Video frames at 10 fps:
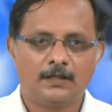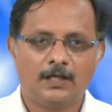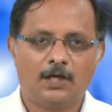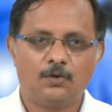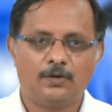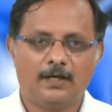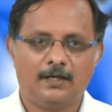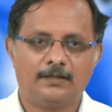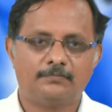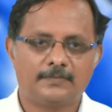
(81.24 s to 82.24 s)

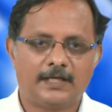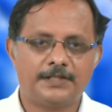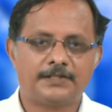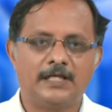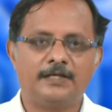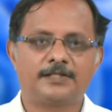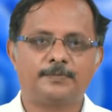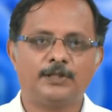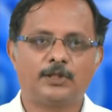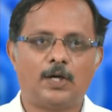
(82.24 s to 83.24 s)
Now, traditionally it has
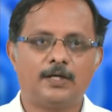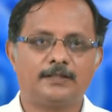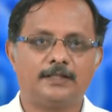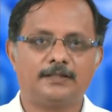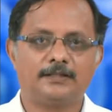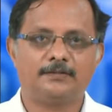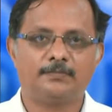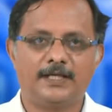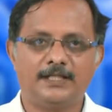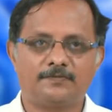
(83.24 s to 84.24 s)
been thought that
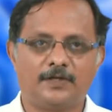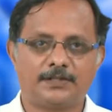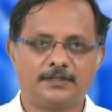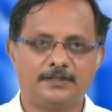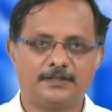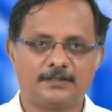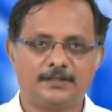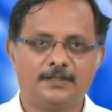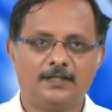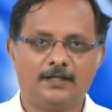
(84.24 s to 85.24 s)
brain's function is
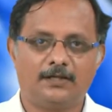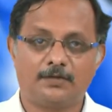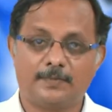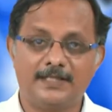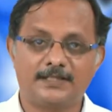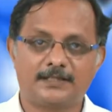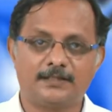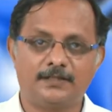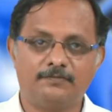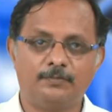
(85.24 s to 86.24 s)
or brain's
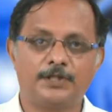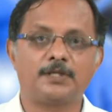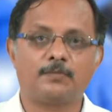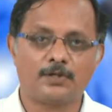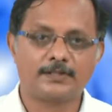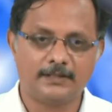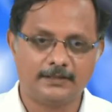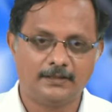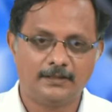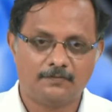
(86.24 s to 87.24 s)
information processing
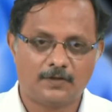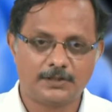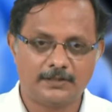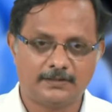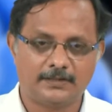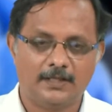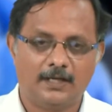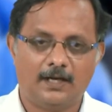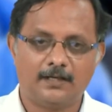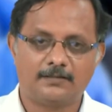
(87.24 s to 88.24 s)
functions
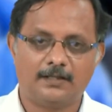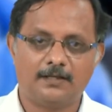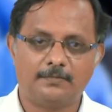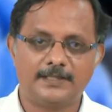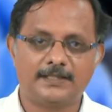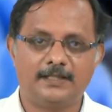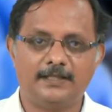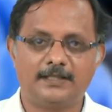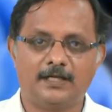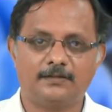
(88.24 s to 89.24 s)
are
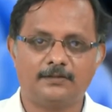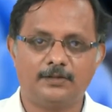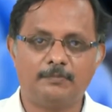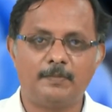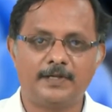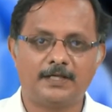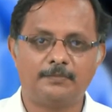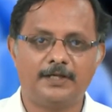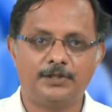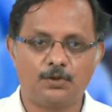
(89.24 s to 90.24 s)
basically implemented
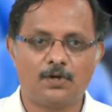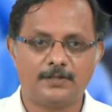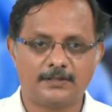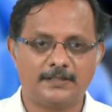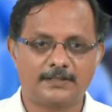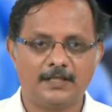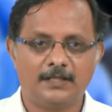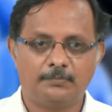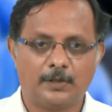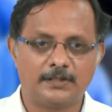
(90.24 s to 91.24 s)
by neurons, these
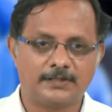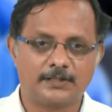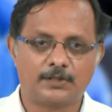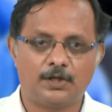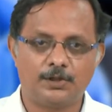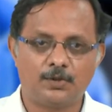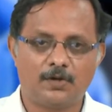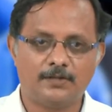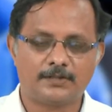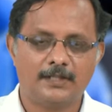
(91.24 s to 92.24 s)
particular cells called
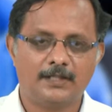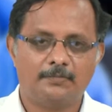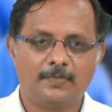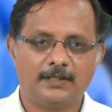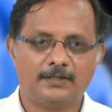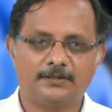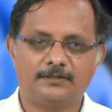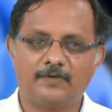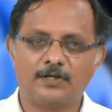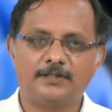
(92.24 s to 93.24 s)
neurons, but
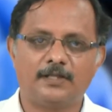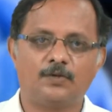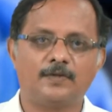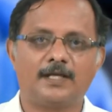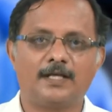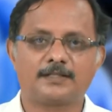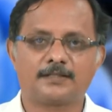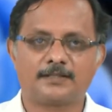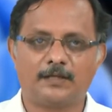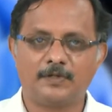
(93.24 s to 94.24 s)
work done over the
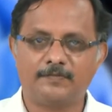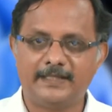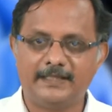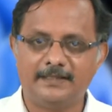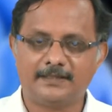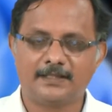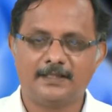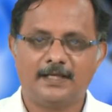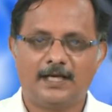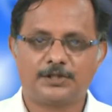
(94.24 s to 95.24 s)
last couple of decades
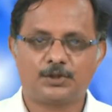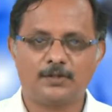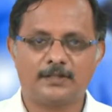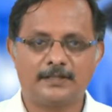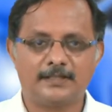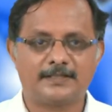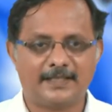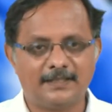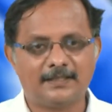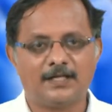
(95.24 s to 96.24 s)
has shown that there is a
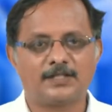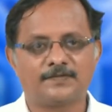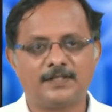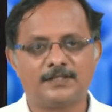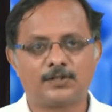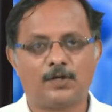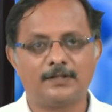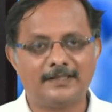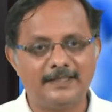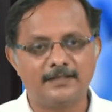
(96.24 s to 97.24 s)
second class of cells
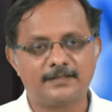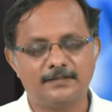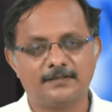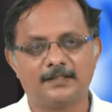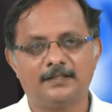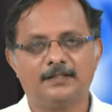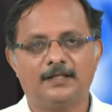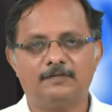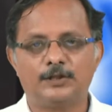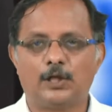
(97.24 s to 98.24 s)
called glial cells,
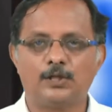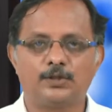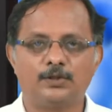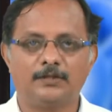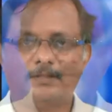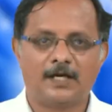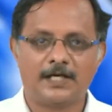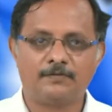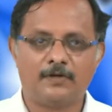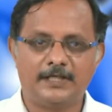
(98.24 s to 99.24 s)
which also are
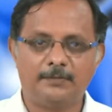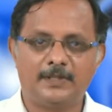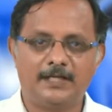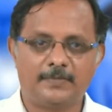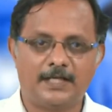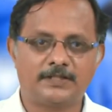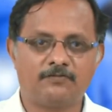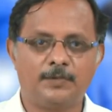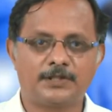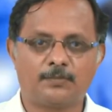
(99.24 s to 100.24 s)
involved deeply in brain's
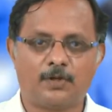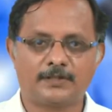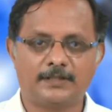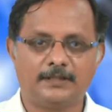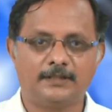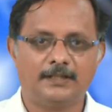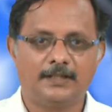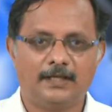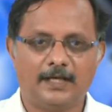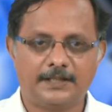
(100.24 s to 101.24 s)
information processing
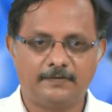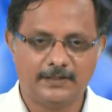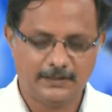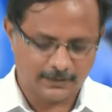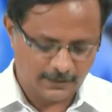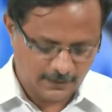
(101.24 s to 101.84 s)
activities.